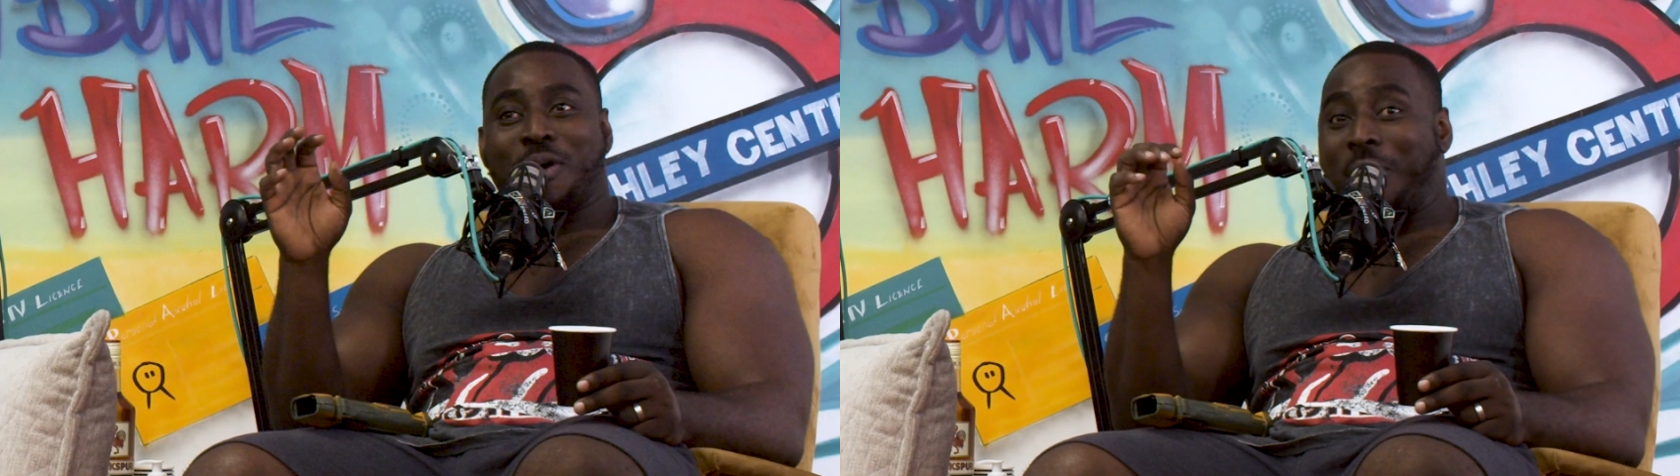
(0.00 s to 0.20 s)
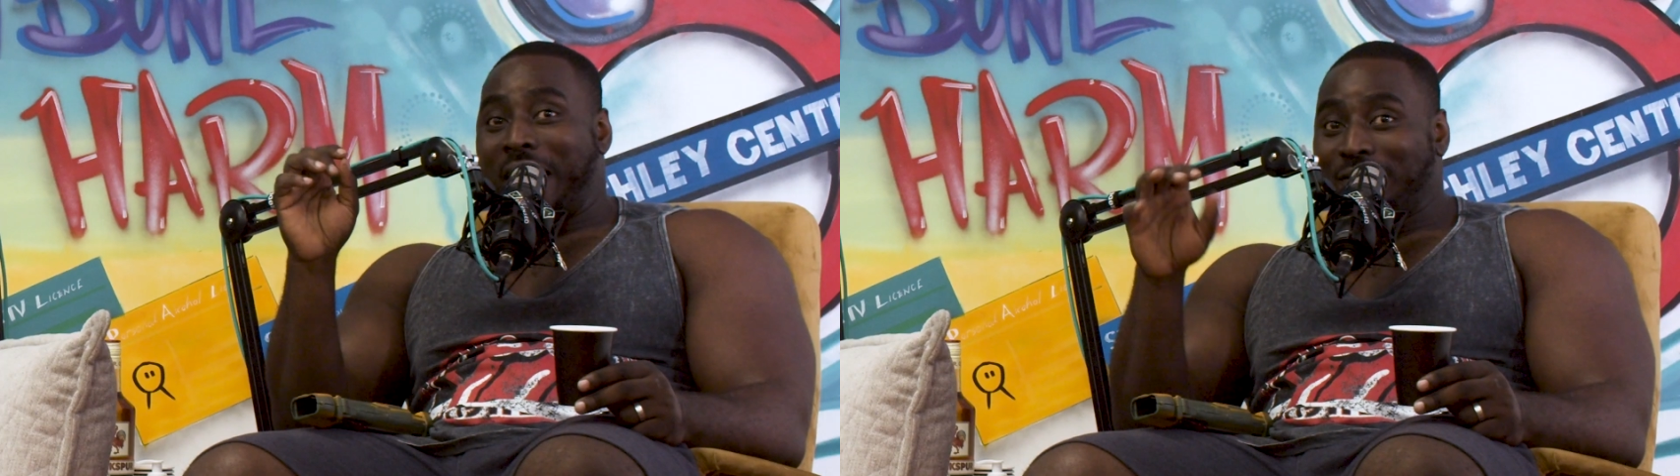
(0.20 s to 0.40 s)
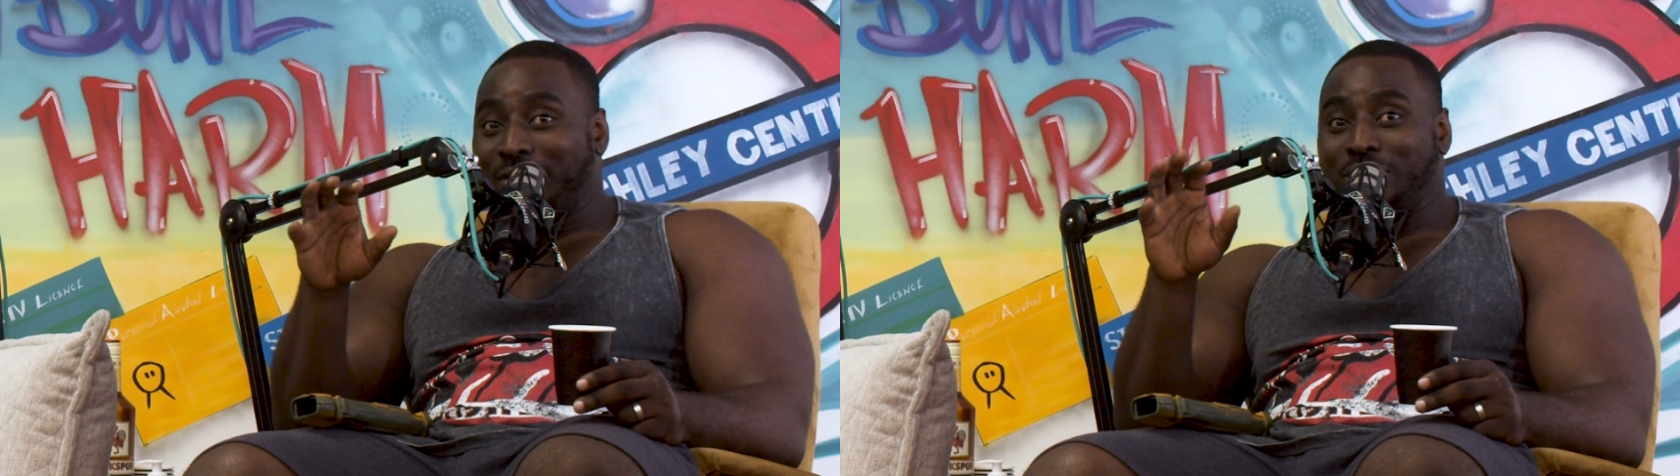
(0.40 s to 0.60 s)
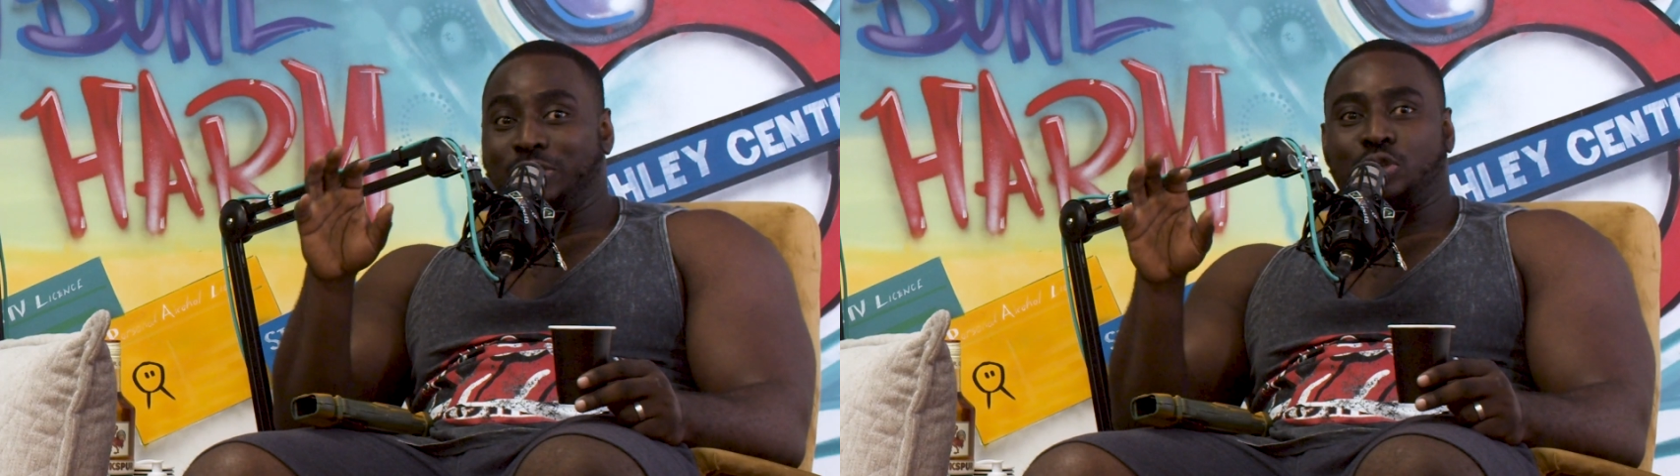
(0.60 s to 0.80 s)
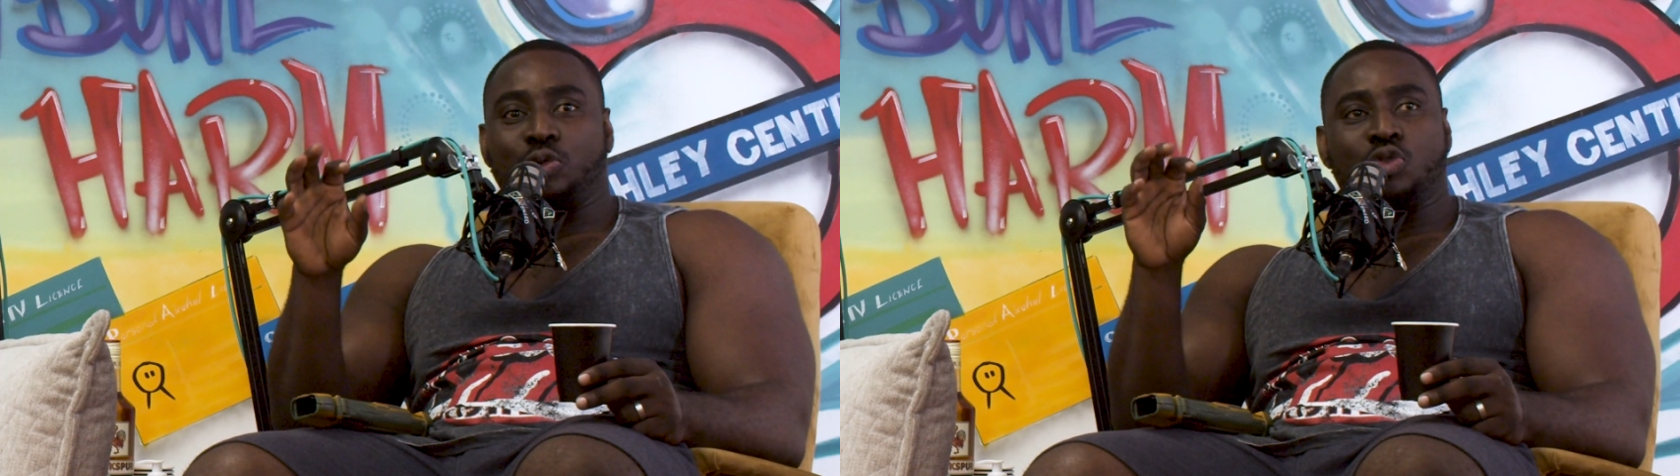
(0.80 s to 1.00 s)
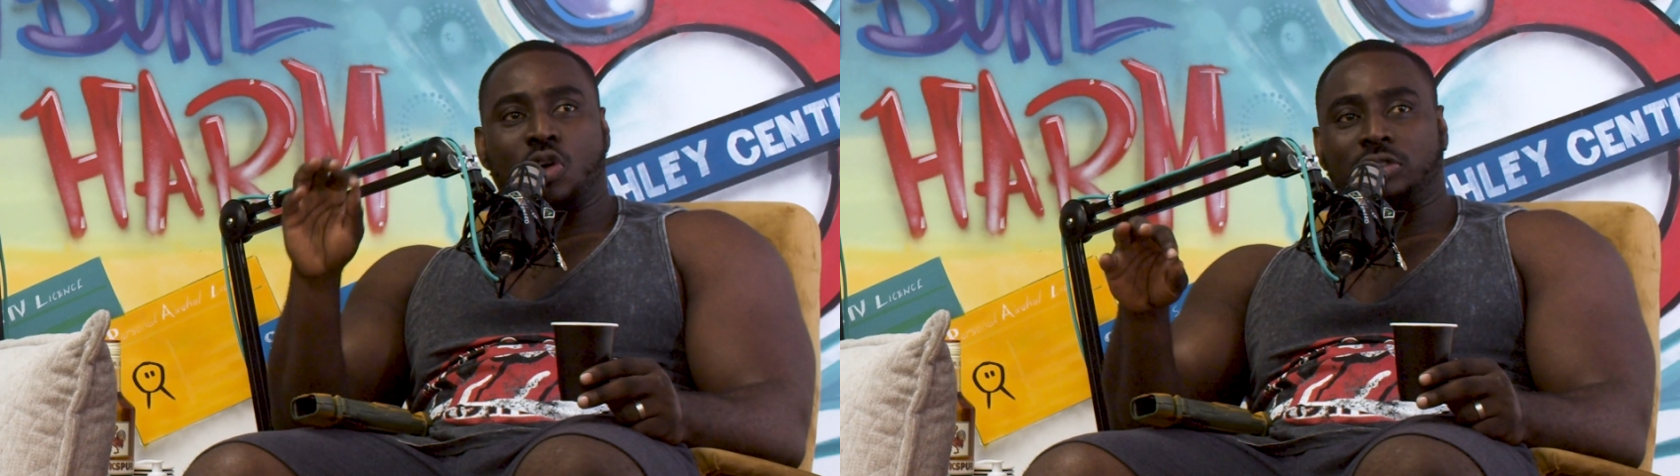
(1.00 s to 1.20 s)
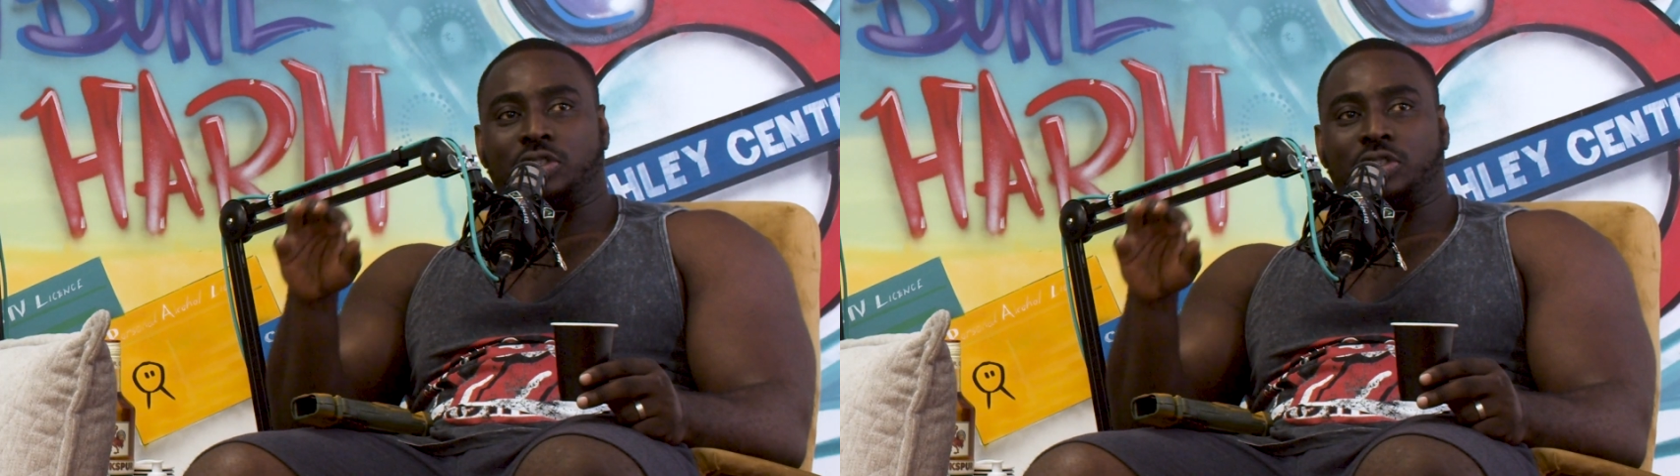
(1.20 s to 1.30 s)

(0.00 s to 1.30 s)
Whatever you do not